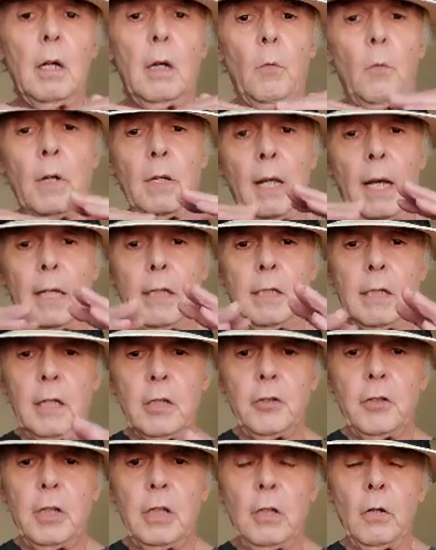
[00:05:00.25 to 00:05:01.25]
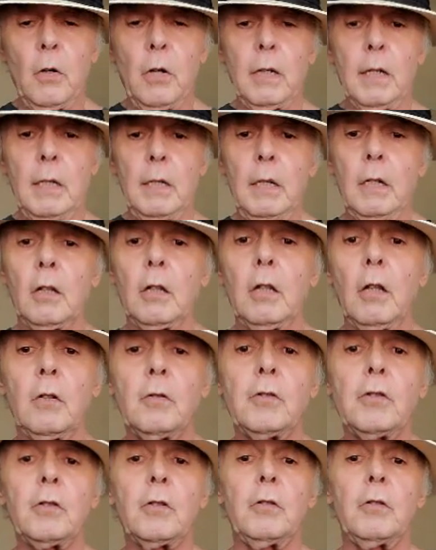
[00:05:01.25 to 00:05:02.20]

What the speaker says: were not touching or getting close